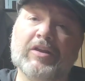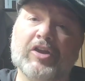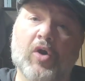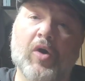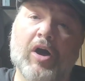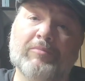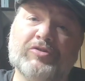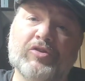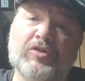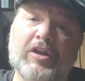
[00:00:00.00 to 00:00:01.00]
go
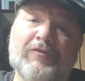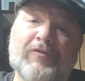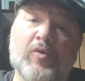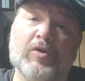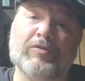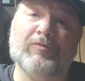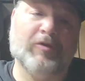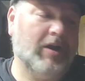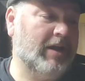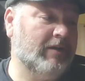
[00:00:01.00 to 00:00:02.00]
up to the fourth
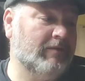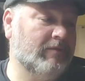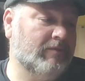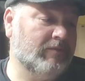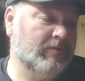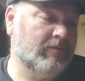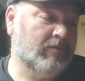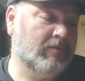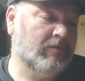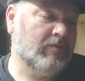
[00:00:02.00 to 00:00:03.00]
fret,
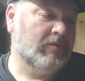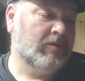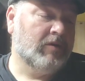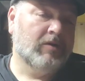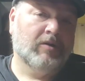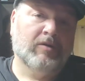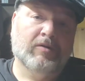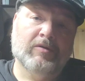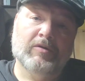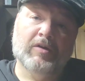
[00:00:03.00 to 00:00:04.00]
and
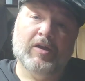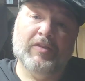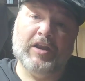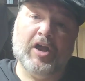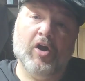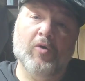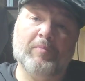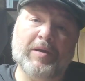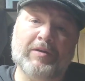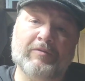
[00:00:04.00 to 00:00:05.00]
then
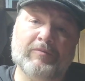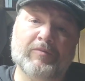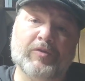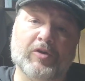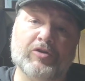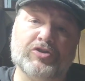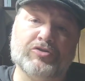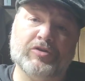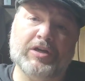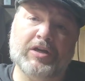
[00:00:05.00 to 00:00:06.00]
open third
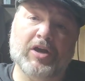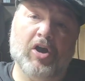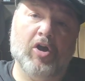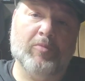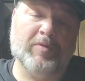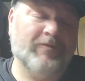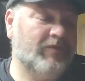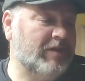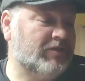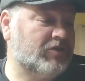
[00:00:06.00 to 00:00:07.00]
string,
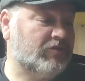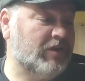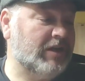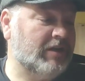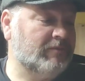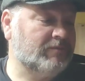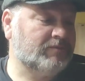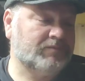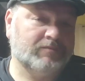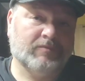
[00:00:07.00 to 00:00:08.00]
open fifth string,
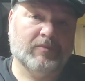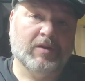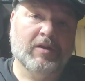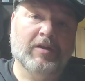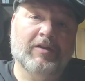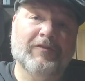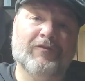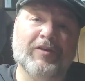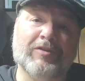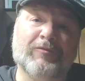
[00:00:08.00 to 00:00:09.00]

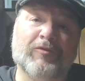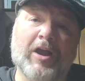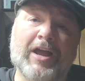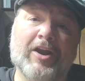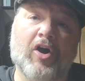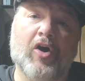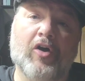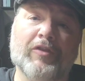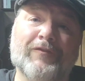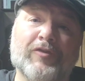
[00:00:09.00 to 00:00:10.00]
fifth fret
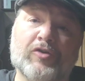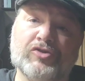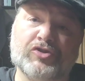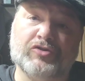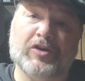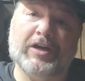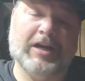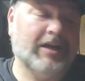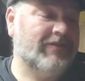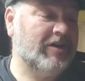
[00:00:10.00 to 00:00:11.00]
on the first string
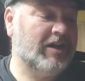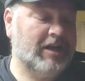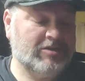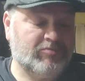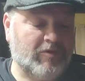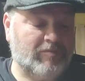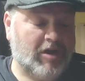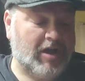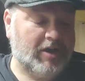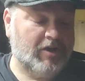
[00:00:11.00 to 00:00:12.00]
and give it a nice
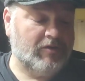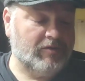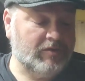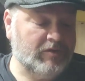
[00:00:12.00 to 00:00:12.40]
vibrato.